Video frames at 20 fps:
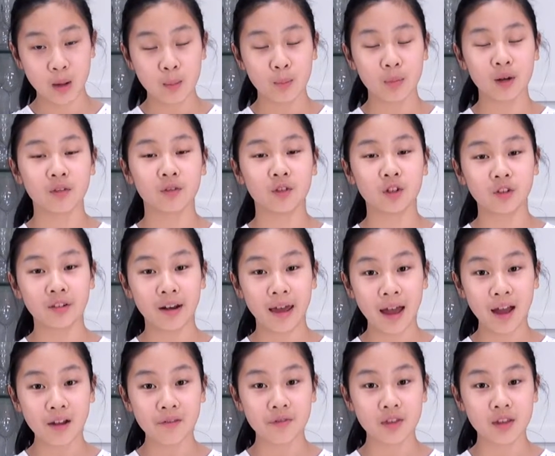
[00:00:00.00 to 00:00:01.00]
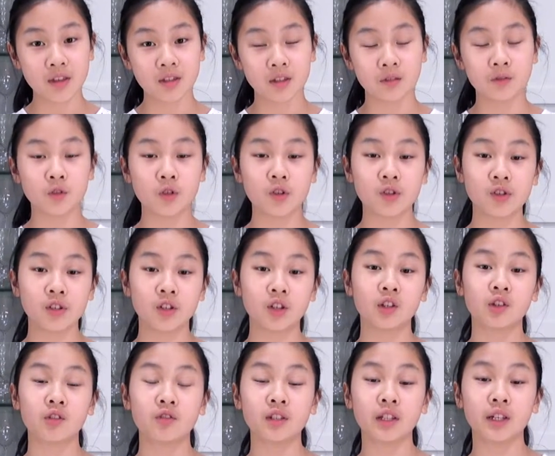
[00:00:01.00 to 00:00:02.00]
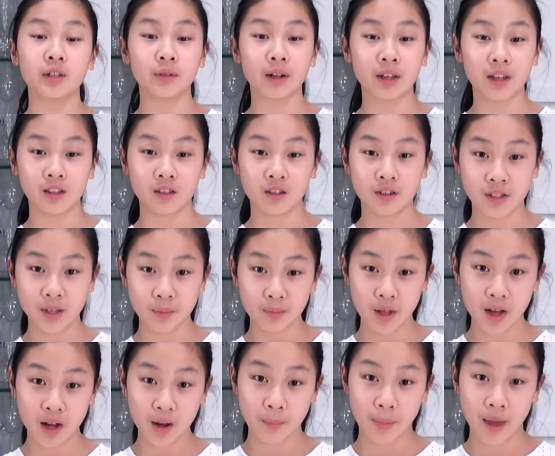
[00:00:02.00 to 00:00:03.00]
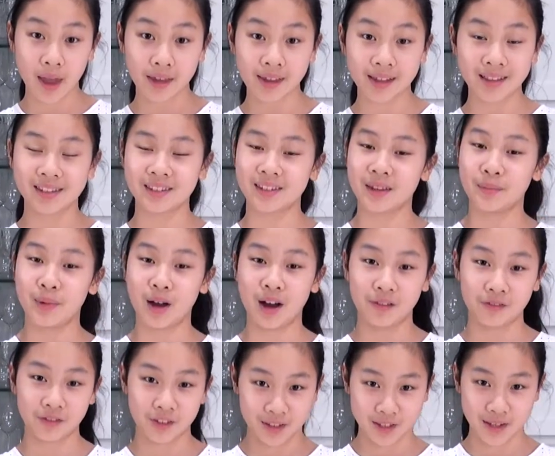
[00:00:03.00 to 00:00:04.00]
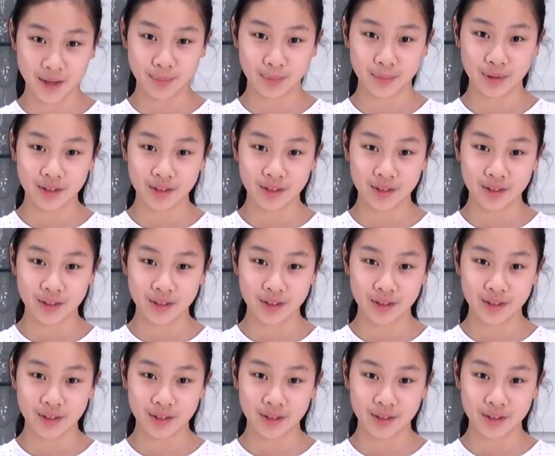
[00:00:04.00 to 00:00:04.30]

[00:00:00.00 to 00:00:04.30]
But if you don't have this, of course you could use a regular Ziploc bag and snip off the tip.